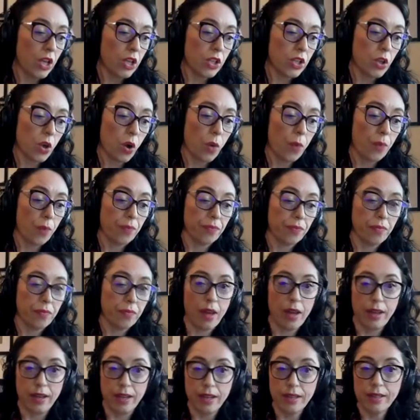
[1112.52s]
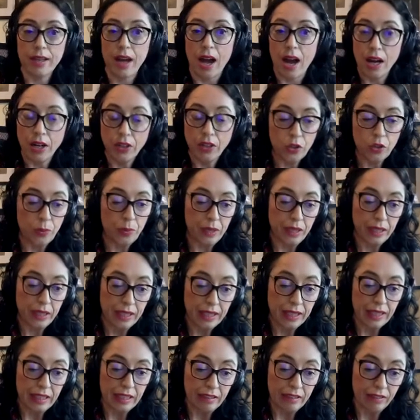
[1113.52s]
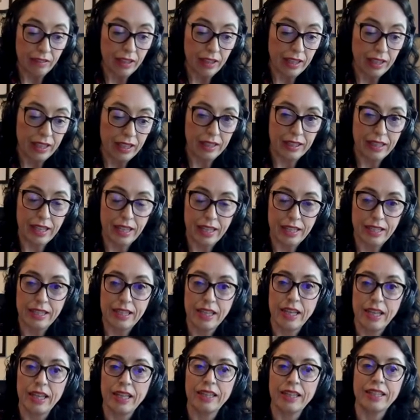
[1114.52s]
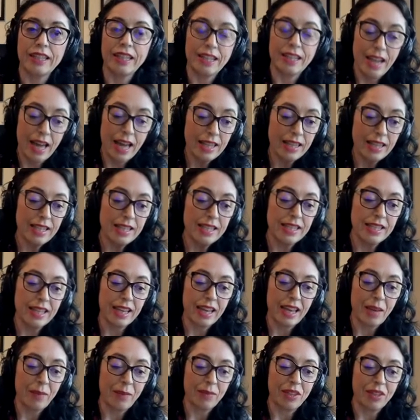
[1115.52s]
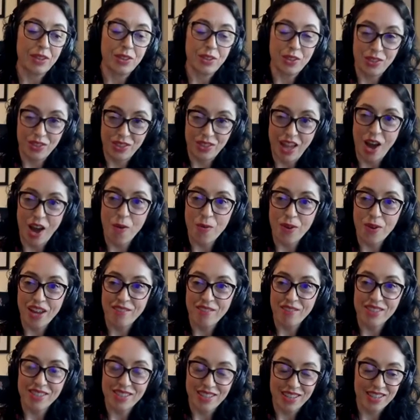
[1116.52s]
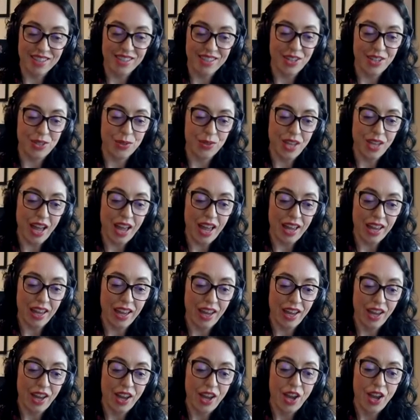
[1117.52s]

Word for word: So it is hard to believe that the landscape that now we have in Sicily today,